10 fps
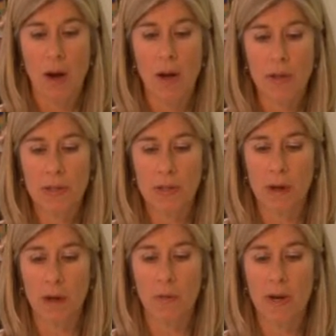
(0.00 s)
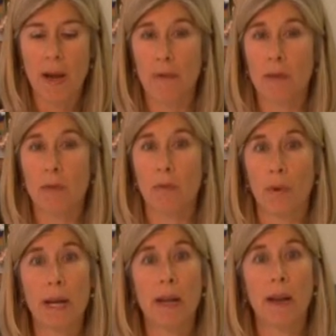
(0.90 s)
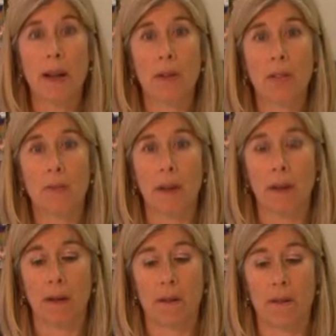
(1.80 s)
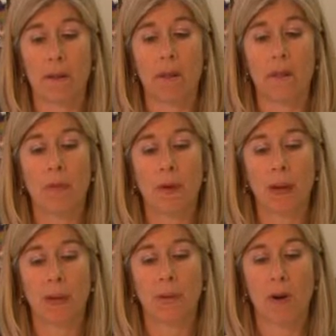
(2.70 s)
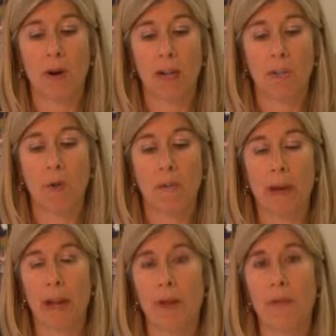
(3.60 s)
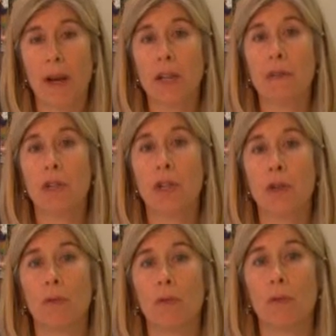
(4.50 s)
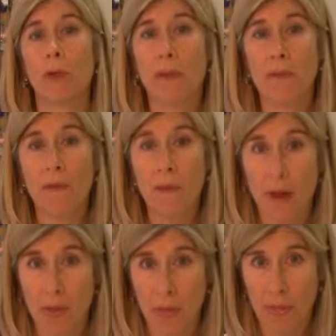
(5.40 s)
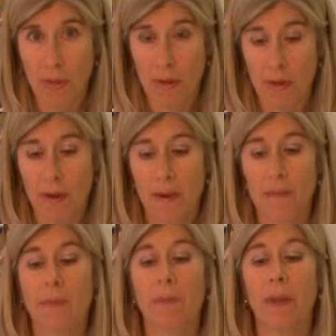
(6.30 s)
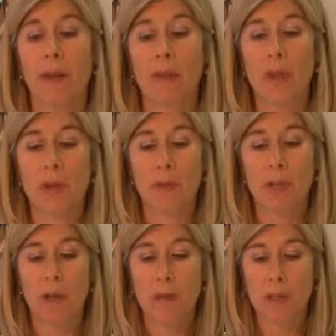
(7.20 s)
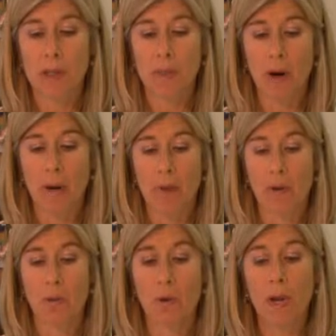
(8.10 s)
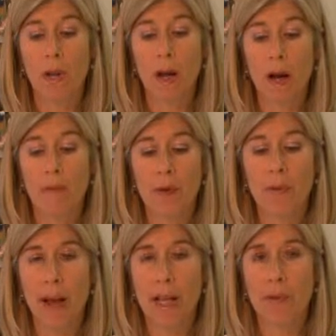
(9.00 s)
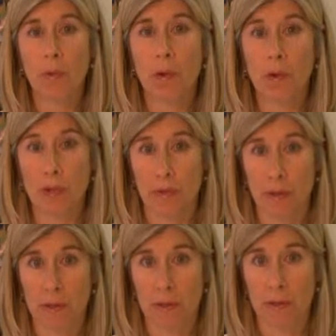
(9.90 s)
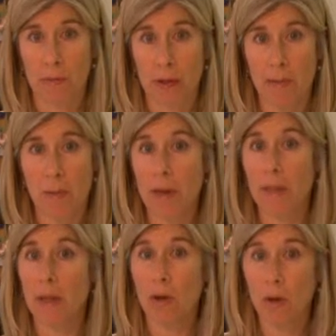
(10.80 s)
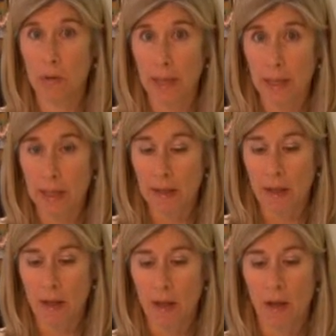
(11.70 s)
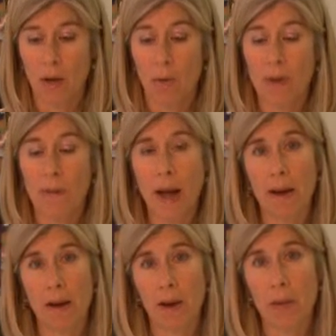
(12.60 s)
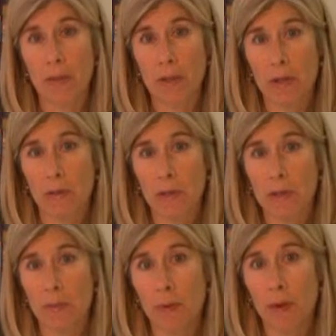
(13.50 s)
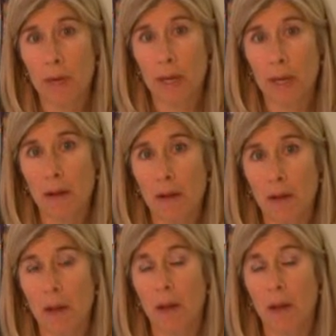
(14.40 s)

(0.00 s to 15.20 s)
Also, we have a great announcement for next for our next board meeting. Effective June 25th, the Human Services Department will offer passport services by appointment only. We've gotten our human services personnel